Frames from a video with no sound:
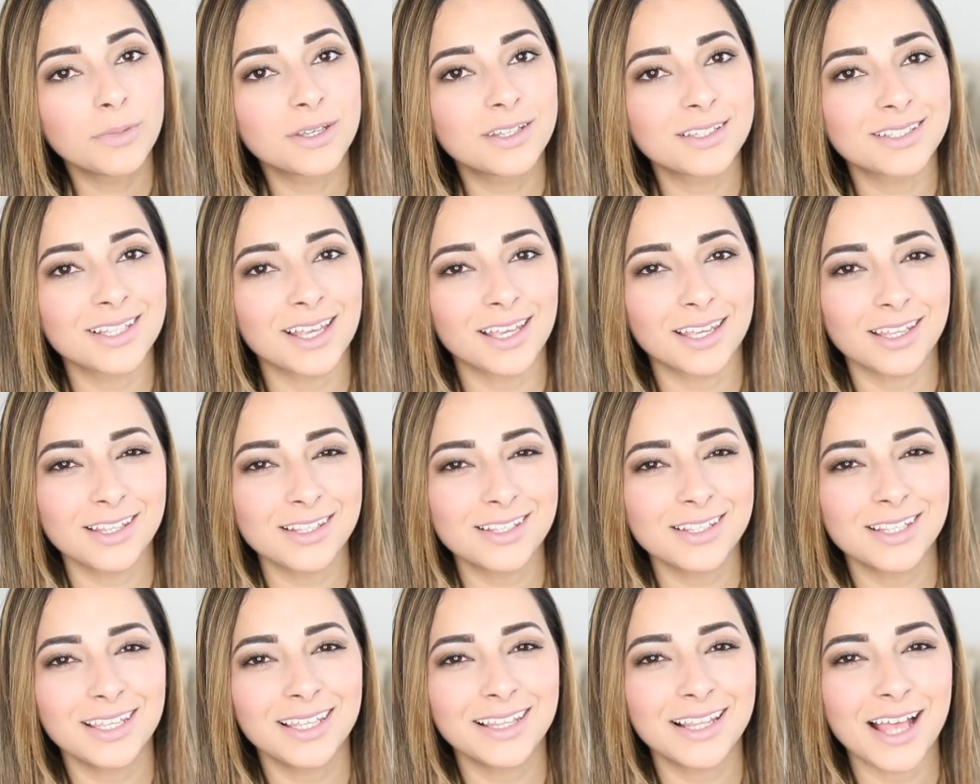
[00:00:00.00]
because I can
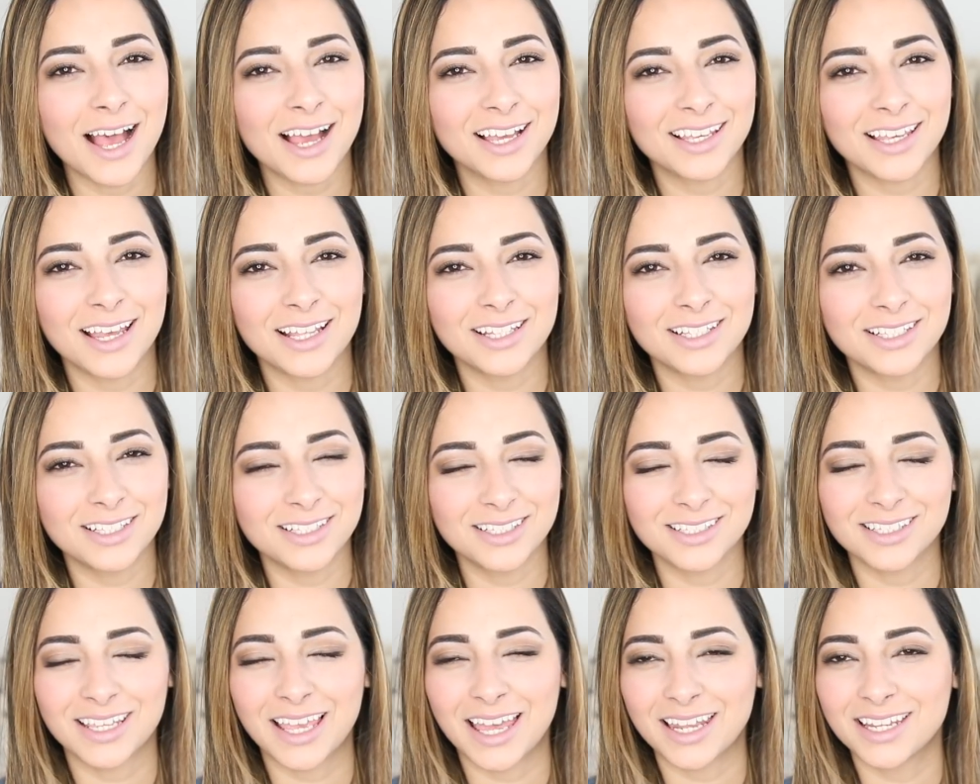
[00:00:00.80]
see that
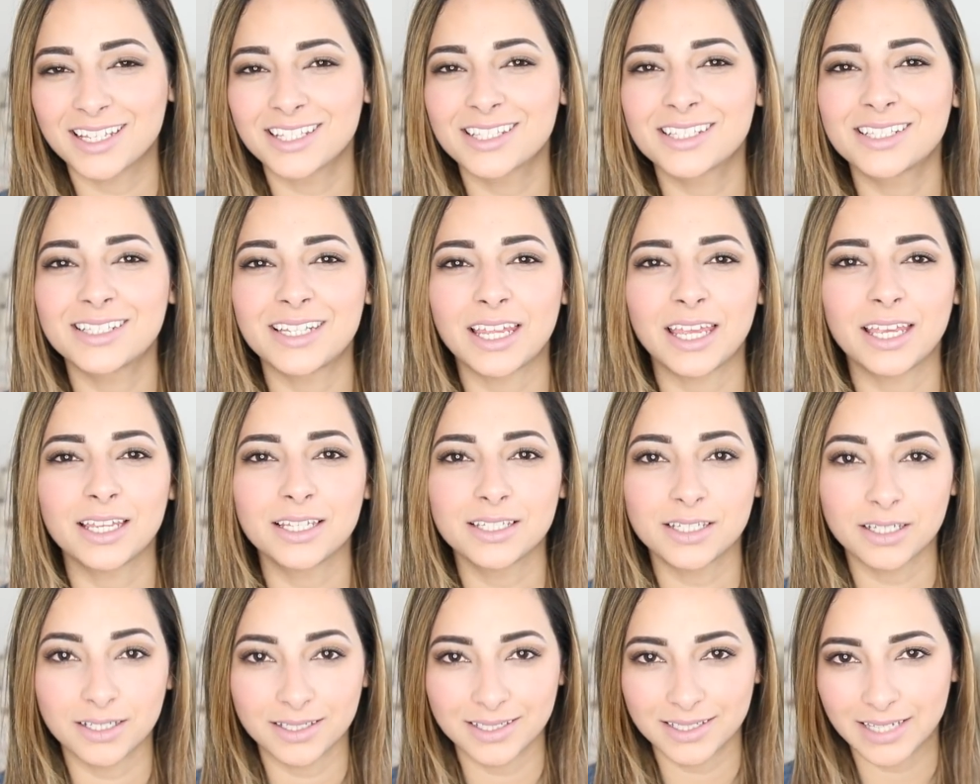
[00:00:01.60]
getting
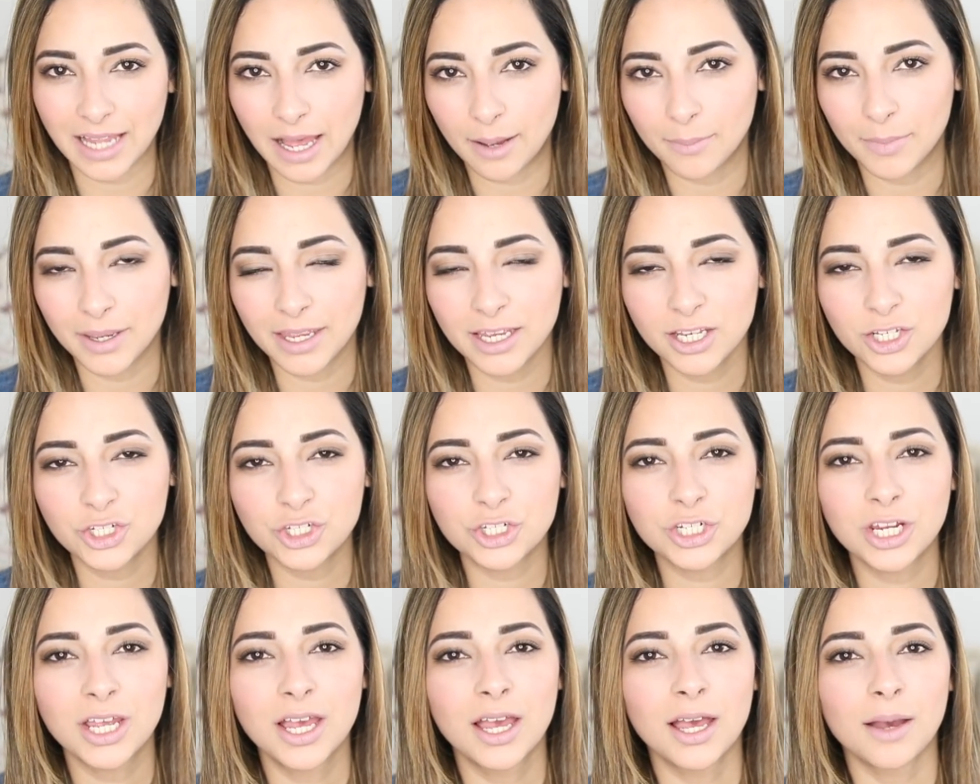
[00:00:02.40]
stained and
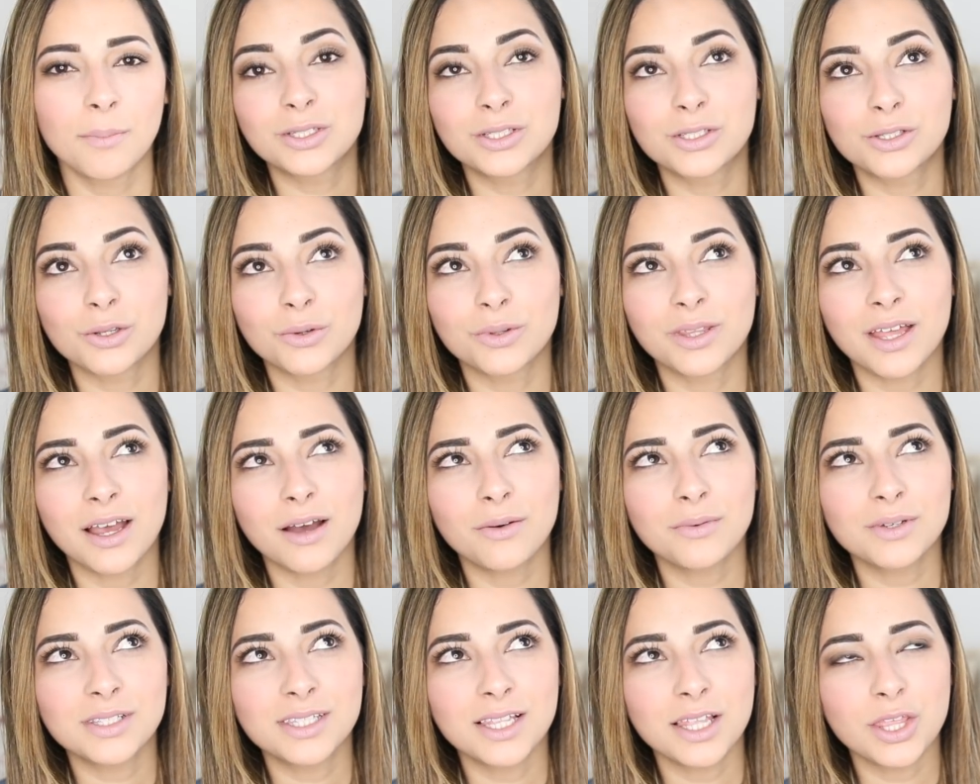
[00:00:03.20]
damaged. So
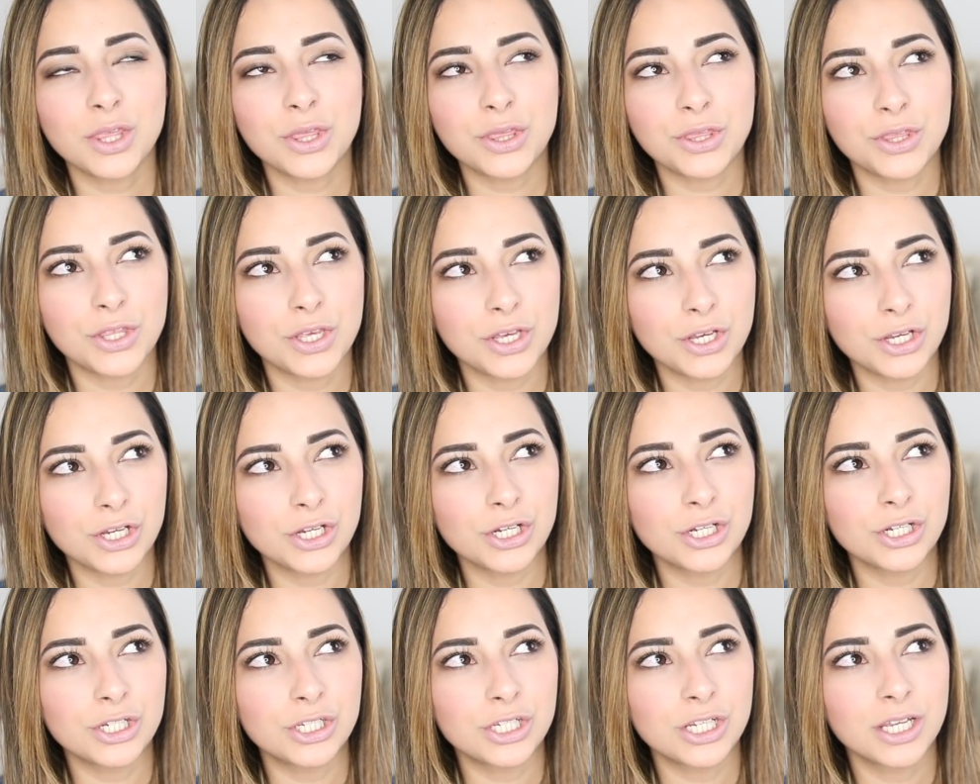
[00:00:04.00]
that was the
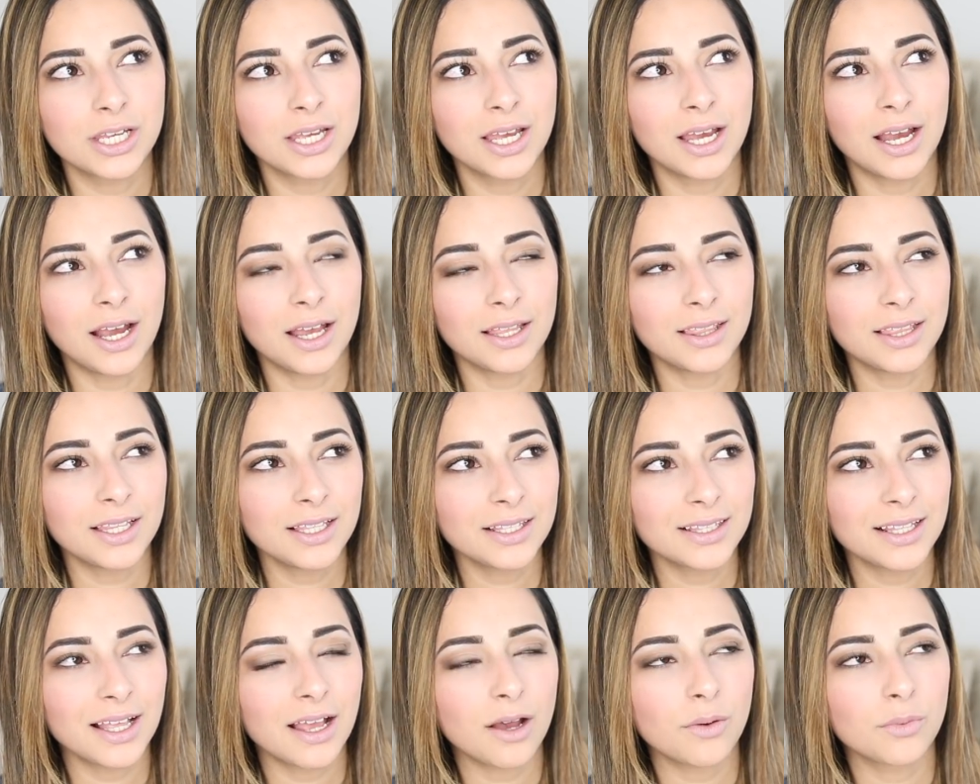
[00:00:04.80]
third, I
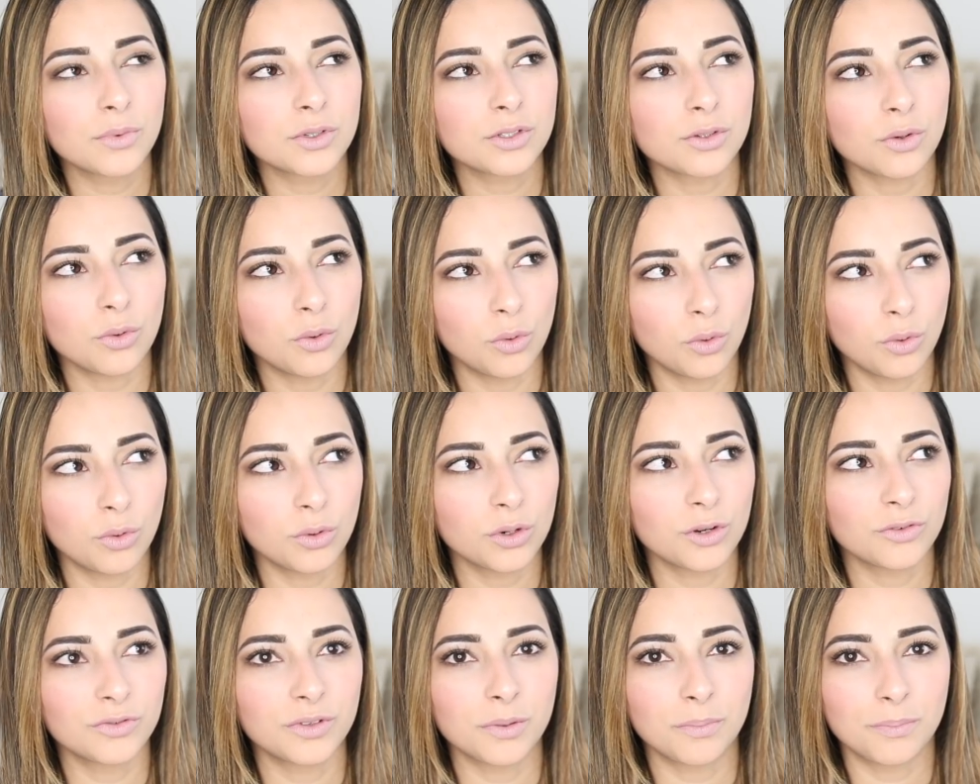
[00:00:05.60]
think that was
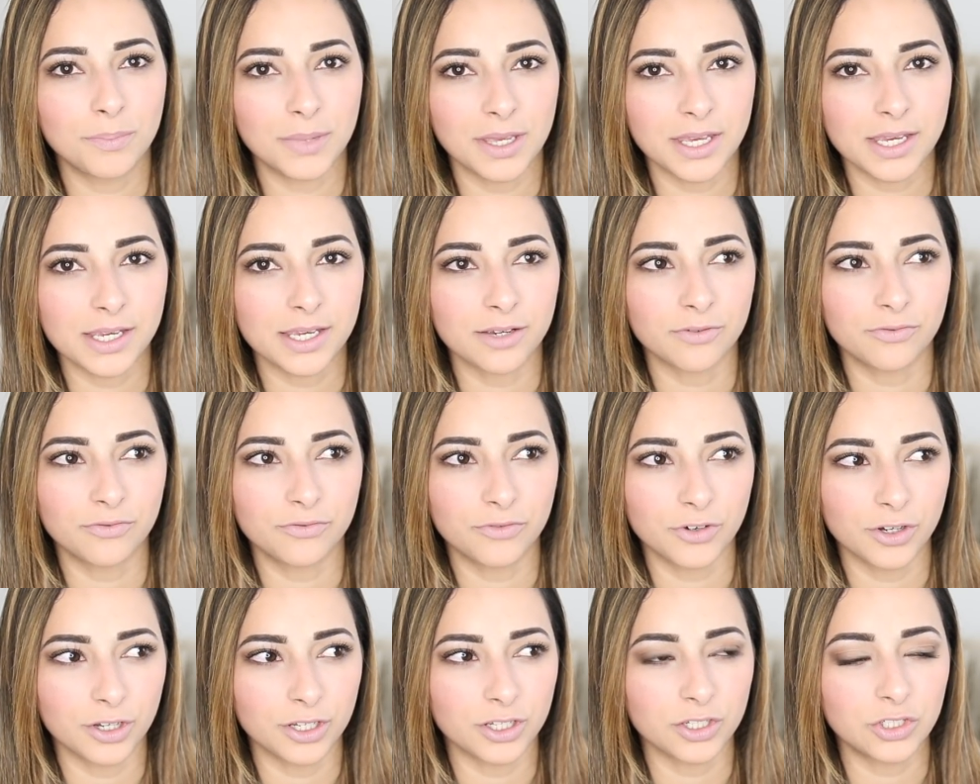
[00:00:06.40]
all of the big
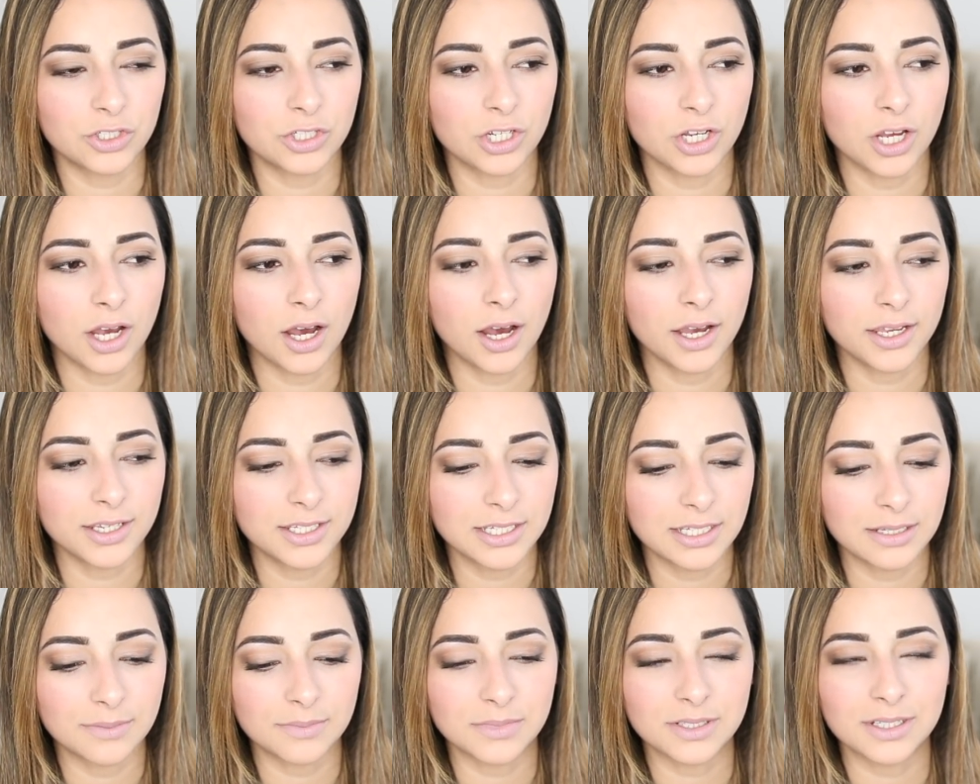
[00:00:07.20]
furniture
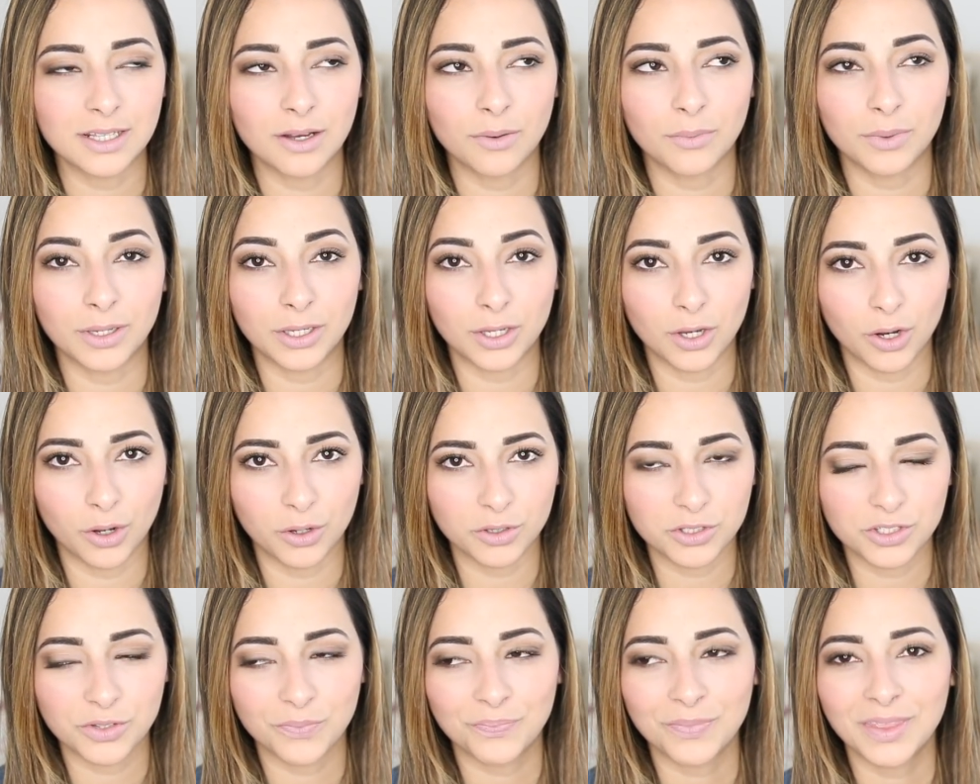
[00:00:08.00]
items that we
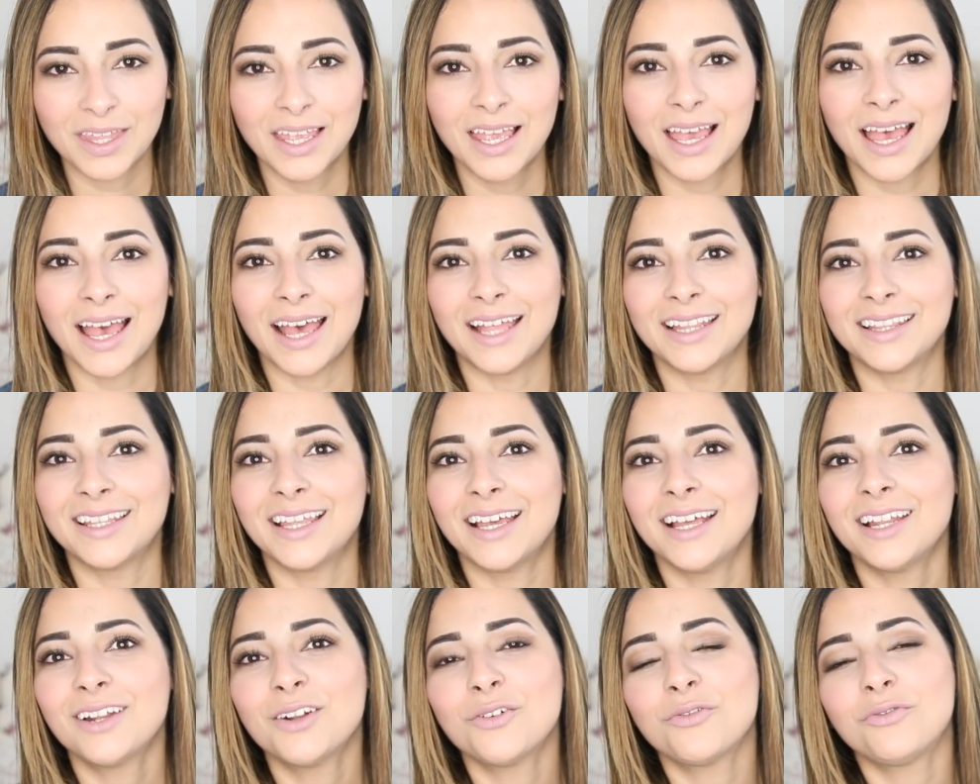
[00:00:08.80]
got. And
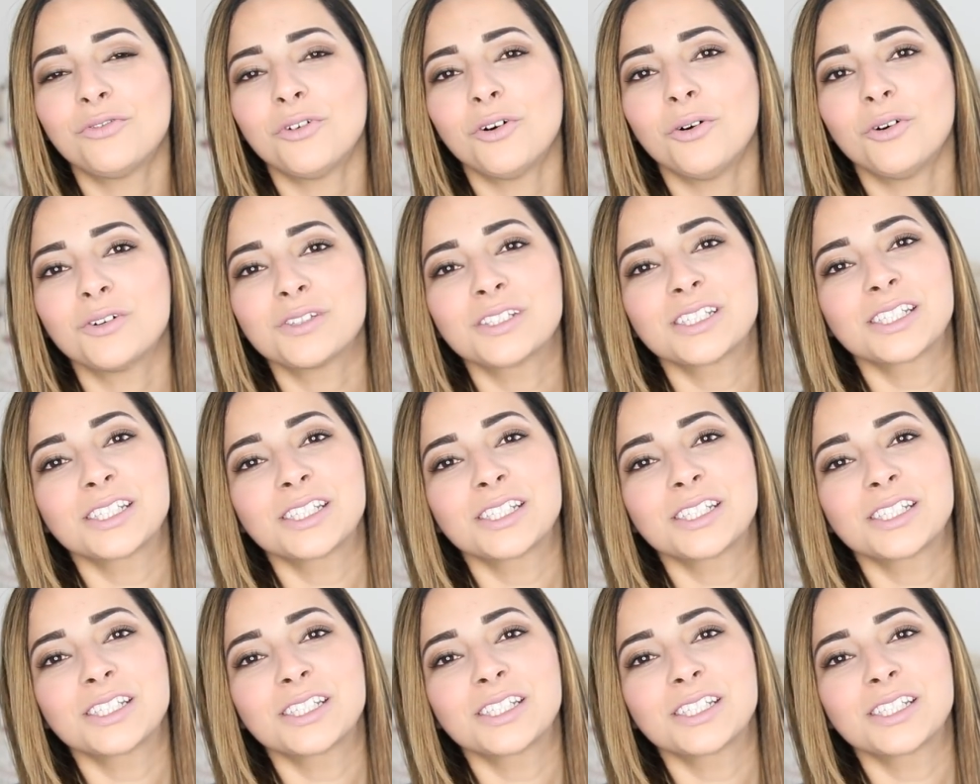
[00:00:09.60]
then for